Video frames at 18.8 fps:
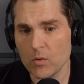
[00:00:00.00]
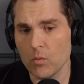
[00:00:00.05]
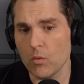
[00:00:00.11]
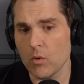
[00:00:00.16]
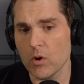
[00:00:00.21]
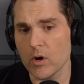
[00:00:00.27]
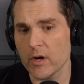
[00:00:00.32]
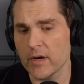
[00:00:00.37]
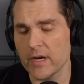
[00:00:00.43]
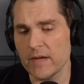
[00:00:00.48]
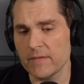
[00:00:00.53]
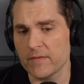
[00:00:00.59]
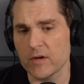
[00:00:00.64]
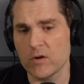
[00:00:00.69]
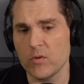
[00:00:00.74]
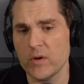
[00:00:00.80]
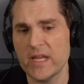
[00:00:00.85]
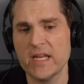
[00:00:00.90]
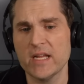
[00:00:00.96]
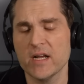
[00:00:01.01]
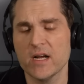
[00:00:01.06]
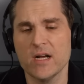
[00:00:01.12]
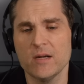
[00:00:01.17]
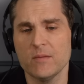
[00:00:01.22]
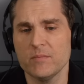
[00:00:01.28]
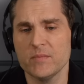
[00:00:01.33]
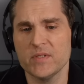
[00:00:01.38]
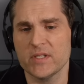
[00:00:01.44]
or if a queen
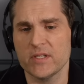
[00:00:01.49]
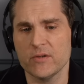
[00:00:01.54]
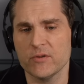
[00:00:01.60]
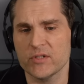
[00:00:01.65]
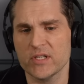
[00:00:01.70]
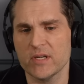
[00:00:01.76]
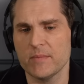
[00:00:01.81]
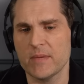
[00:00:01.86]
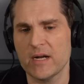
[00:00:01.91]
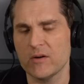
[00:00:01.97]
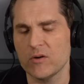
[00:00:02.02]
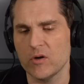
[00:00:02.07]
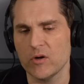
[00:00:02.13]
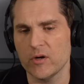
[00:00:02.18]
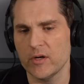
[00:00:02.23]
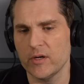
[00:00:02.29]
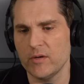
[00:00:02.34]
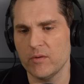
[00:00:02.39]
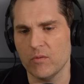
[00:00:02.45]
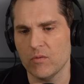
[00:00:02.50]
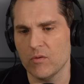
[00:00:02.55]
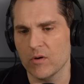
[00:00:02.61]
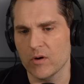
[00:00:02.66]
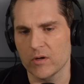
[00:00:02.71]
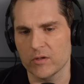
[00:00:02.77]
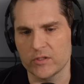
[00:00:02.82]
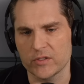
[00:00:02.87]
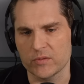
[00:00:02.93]
comes and you're somehow good,
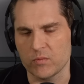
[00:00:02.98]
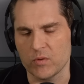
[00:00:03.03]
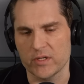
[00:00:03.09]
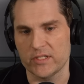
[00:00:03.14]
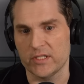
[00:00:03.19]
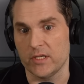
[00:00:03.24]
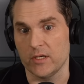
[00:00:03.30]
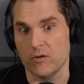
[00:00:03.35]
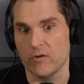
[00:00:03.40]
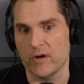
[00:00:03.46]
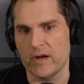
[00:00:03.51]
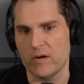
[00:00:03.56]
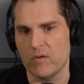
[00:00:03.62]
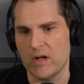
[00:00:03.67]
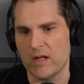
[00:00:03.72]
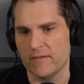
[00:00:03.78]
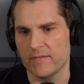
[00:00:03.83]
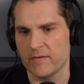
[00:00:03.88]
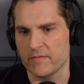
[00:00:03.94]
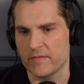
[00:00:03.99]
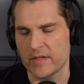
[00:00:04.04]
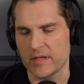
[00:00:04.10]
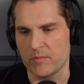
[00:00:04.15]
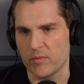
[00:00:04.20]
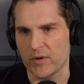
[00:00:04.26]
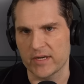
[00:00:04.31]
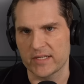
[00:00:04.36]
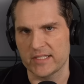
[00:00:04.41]
or just once in a great while if
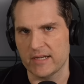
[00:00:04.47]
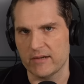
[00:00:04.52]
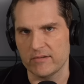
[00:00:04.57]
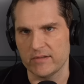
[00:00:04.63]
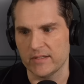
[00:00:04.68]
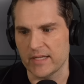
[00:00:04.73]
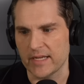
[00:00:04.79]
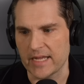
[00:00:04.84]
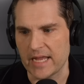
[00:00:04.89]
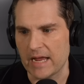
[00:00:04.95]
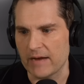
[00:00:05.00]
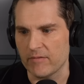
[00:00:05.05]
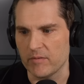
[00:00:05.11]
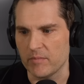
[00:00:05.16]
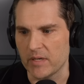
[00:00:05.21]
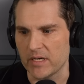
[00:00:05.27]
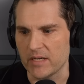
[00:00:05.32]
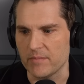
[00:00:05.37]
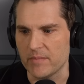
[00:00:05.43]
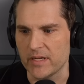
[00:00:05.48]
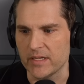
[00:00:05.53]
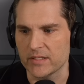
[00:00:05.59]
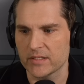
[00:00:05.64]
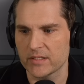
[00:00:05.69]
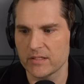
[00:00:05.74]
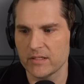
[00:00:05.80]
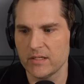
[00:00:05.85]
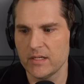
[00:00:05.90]
everything bricks out and like everybody
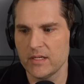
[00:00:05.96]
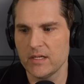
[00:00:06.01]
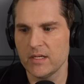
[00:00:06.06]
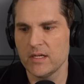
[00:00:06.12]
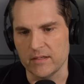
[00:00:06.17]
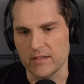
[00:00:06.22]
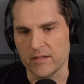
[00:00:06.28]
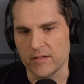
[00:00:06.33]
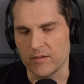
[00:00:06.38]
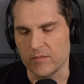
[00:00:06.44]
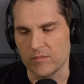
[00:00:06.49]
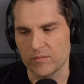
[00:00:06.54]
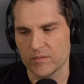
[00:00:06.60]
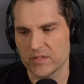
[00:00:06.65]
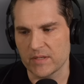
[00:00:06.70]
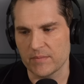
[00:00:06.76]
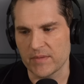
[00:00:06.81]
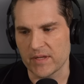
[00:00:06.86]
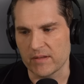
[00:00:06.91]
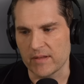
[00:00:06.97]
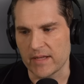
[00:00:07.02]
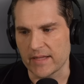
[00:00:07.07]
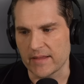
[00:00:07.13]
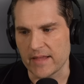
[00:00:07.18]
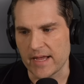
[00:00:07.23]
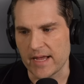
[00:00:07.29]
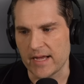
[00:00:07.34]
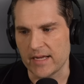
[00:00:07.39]
missed, you know, something
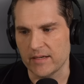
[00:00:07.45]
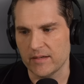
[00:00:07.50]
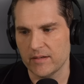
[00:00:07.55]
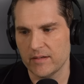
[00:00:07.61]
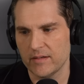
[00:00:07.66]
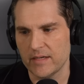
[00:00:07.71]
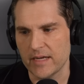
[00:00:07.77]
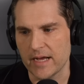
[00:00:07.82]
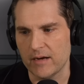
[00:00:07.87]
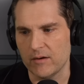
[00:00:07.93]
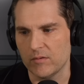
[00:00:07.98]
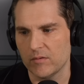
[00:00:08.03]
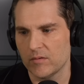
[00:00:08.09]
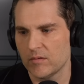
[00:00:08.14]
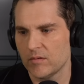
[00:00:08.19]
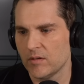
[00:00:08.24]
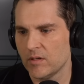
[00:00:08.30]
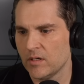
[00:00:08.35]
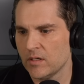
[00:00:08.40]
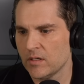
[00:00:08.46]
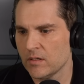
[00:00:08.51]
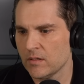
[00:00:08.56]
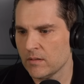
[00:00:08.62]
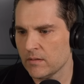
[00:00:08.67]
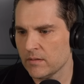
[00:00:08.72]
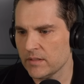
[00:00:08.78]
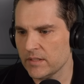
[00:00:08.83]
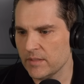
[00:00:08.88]
like that. Now,
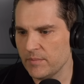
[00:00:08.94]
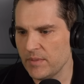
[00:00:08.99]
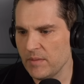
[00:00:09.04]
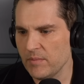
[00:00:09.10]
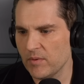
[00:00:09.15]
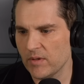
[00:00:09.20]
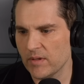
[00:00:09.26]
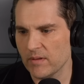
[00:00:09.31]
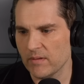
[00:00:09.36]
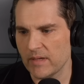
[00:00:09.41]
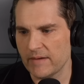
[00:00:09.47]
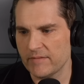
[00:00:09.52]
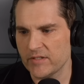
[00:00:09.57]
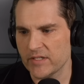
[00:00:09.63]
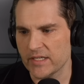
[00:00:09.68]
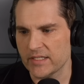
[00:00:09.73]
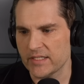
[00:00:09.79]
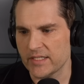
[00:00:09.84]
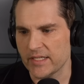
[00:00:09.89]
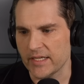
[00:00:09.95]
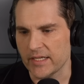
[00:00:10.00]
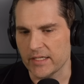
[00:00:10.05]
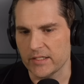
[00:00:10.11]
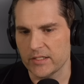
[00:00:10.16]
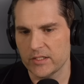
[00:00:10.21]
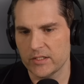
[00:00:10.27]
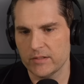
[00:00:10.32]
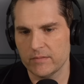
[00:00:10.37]
some people in the live chat
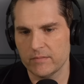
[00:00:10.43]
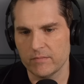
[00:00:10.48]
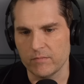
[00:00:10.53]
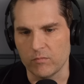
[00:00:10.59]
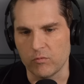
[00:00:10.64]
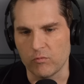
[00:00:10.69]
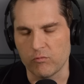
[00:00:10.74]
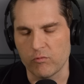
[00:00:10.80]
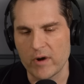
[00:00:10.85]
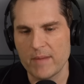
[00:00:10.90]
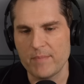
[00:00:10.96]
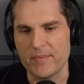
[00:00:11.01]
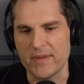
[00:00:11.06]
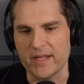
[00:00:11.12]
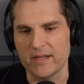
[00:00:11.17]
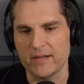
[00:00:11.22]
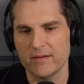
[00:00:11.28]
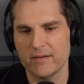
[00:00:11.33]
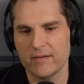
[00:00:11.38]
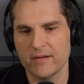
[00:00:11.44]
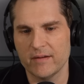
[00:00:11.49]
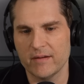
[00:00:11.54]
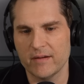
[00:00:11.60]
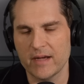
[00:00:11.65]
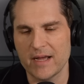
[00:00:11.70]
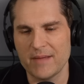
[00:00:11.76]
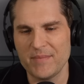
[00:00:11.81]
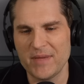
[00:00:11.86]
saying, rip it.
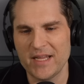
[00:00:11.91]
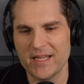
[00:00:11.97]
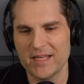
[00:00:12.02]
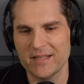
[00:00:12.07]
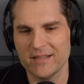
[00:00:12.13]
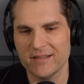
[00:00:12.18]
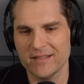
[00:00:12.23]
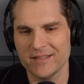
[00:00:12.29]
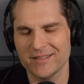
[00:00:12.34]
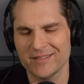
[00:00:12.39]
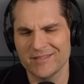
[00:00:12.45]
I mean,